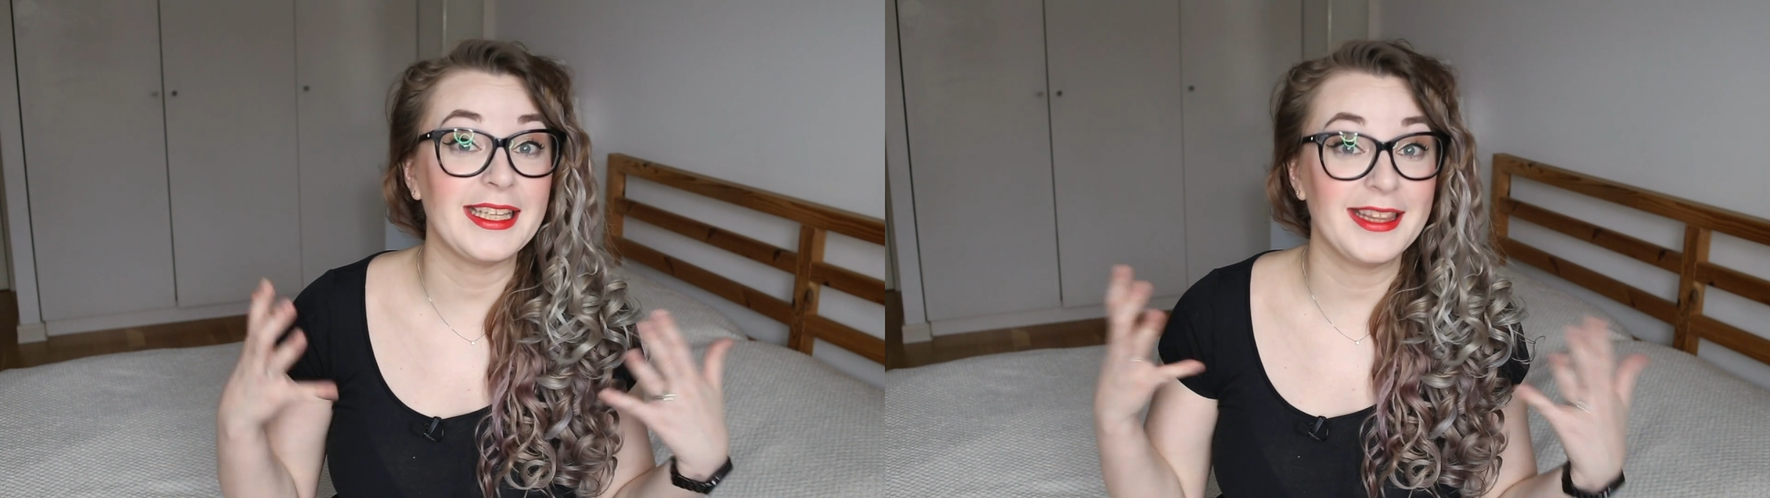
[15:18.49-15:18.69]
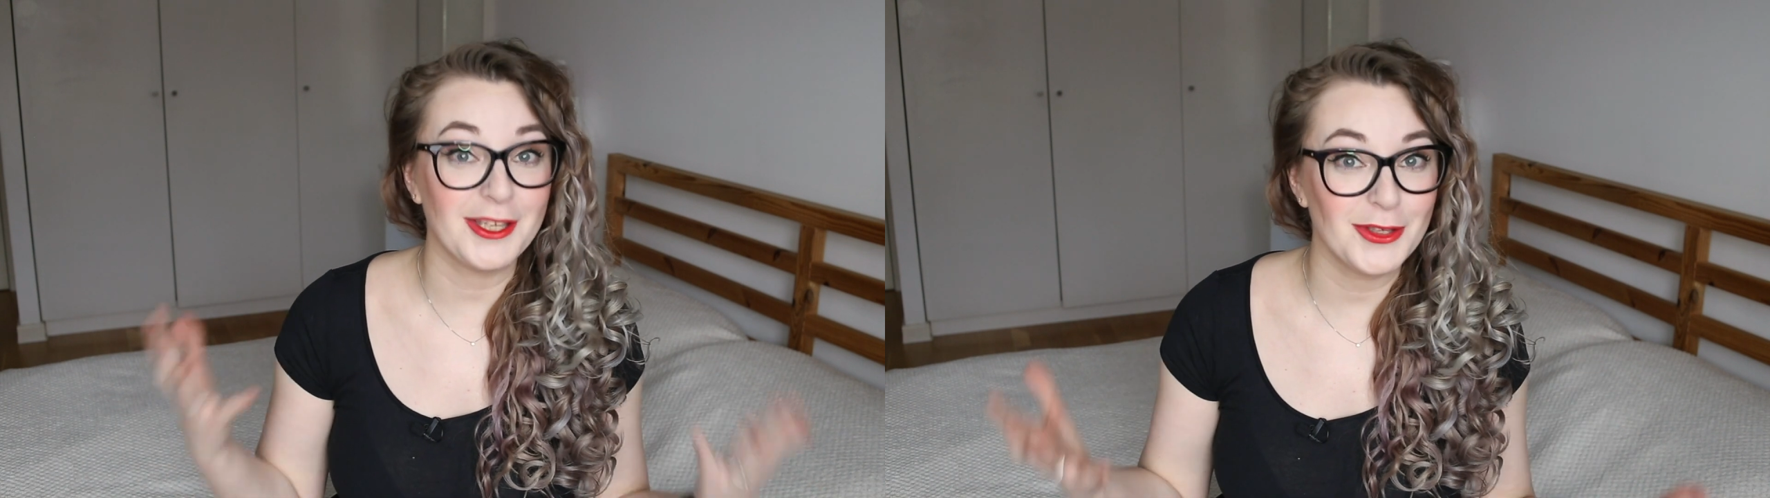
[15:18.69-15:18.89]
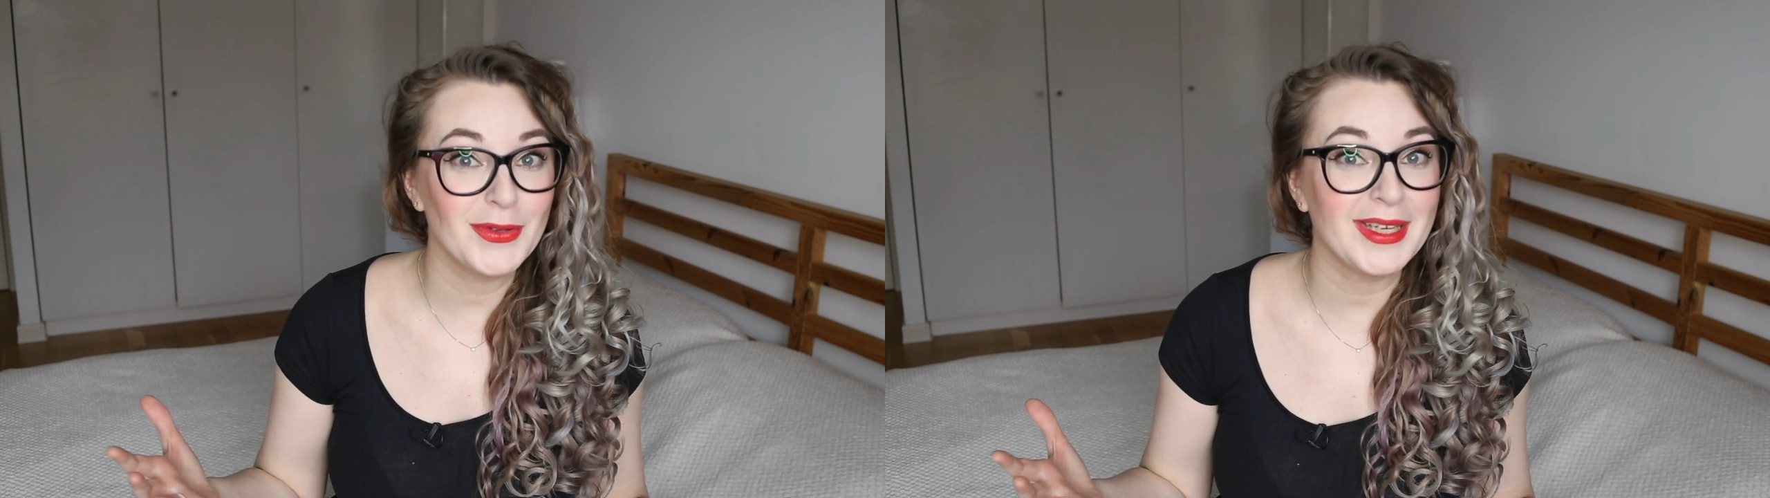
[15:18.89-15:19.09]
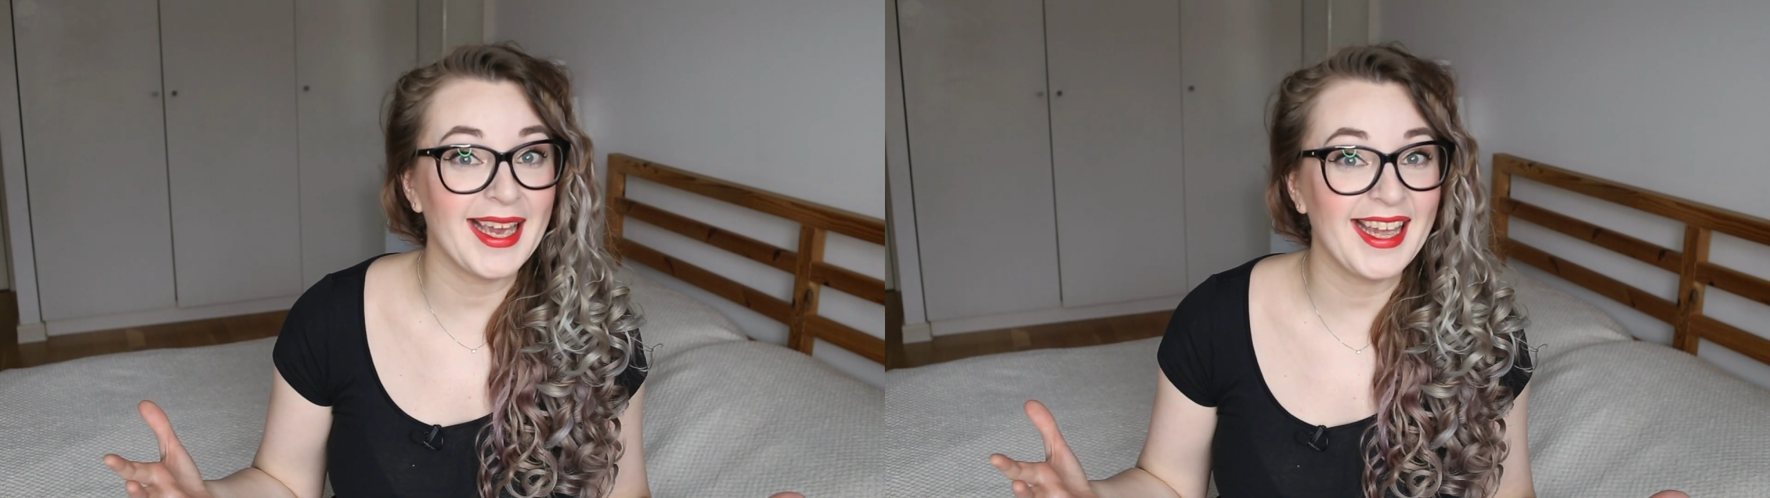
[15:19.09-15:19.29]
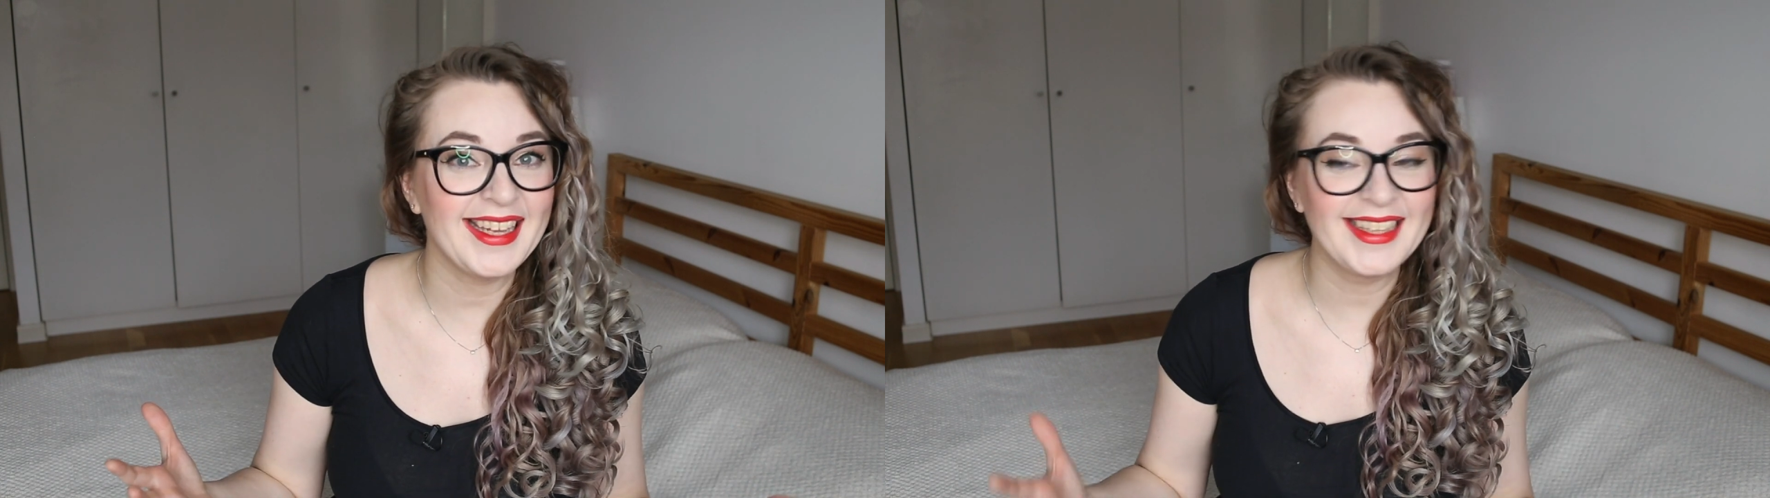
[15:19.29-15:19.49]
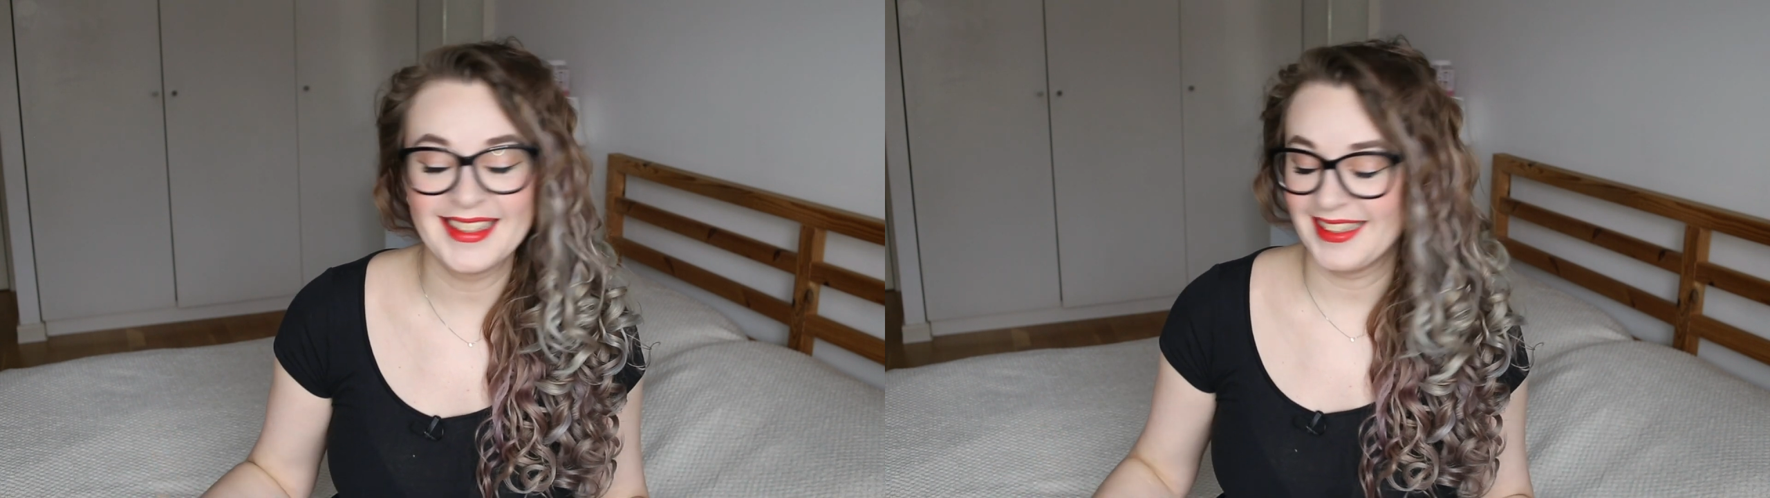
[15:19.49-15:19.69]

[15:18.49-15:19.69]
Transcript: in the UK?